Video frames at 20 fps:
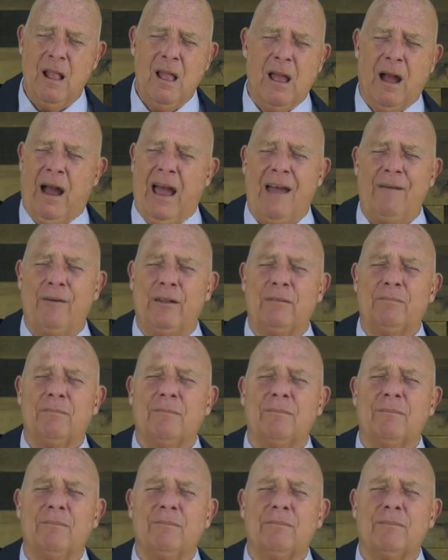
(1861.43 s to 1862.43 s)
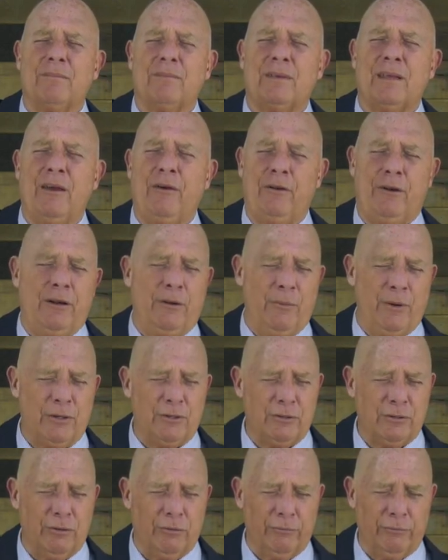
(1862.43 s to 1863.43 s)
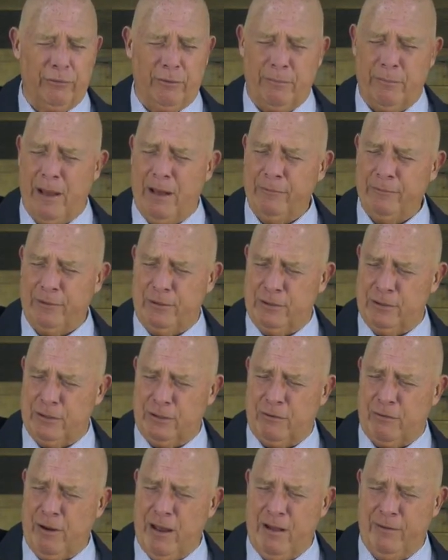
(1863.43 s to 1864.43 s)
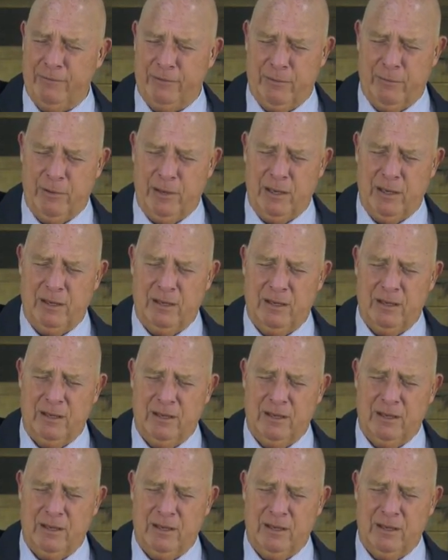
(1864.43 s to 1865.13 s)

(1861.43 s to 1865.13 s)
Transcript: I haven't carried it on my shoulder and bound it as a crown to me.